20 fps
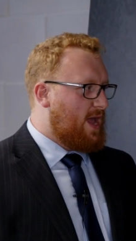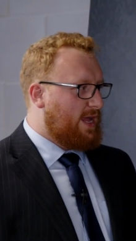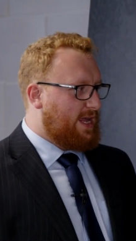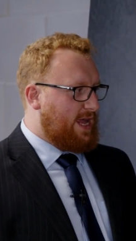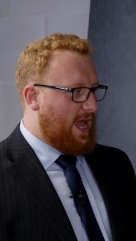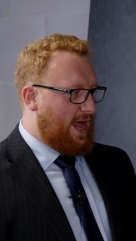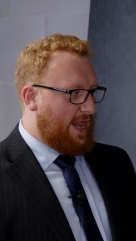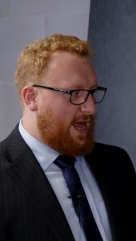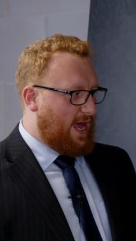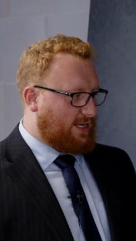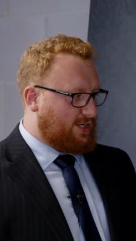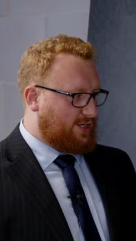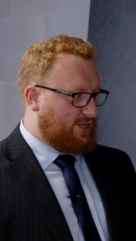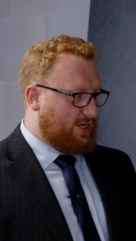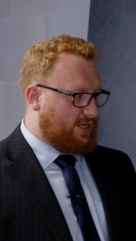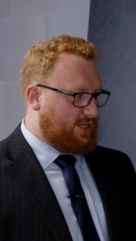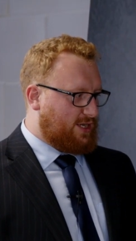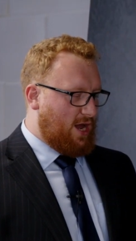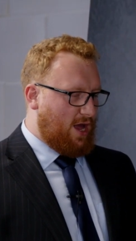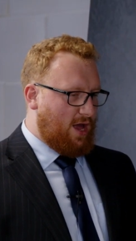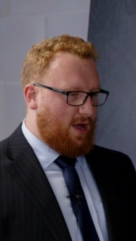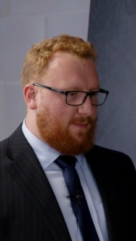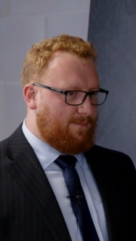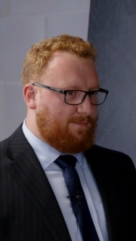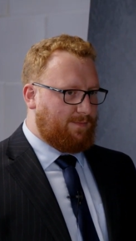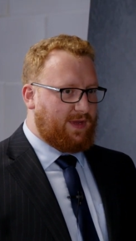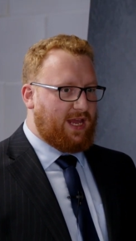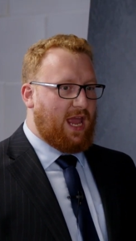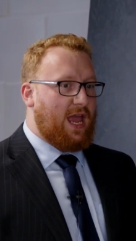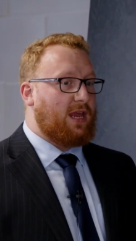yeah that's just
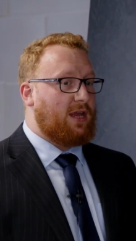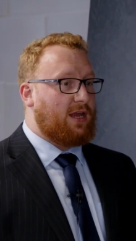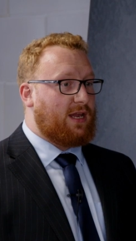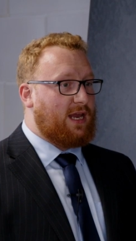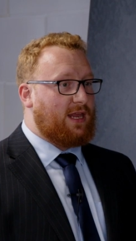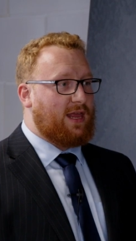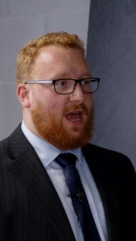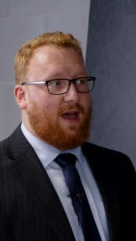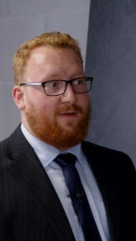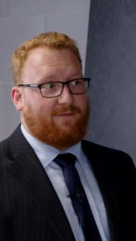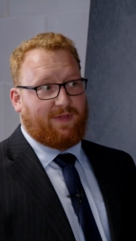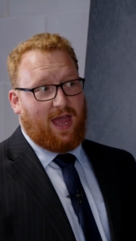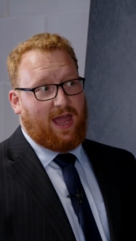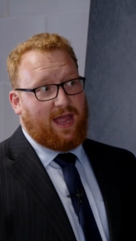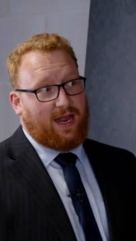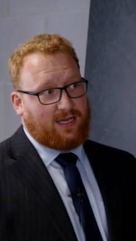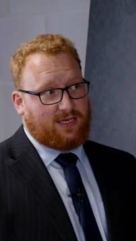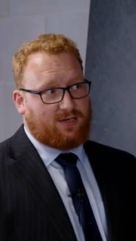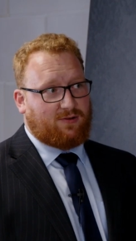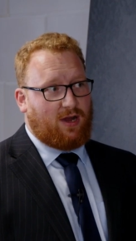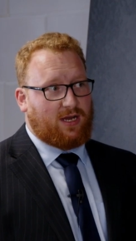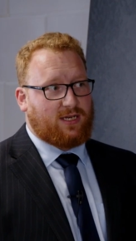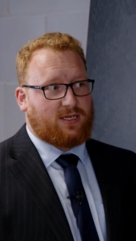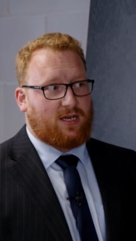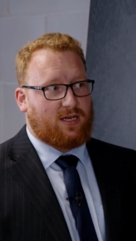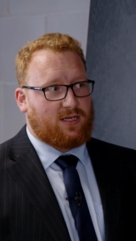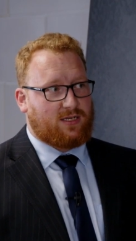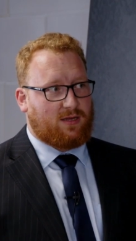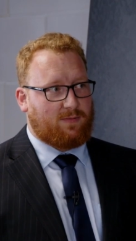um, yeah you can either have that integrated into